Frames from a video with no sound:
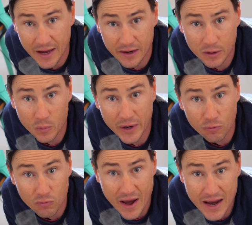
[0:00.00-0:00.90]
down it
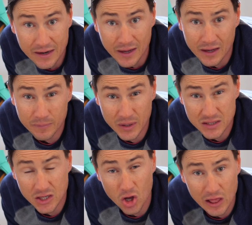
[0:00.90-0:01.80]
went red, it
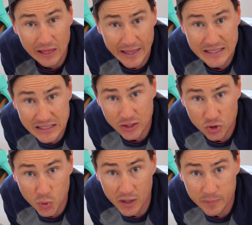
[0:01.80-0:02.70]
means that you got less
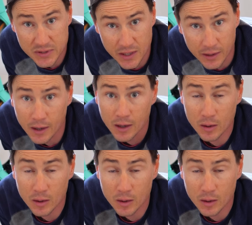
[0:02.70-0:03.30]
than 20%.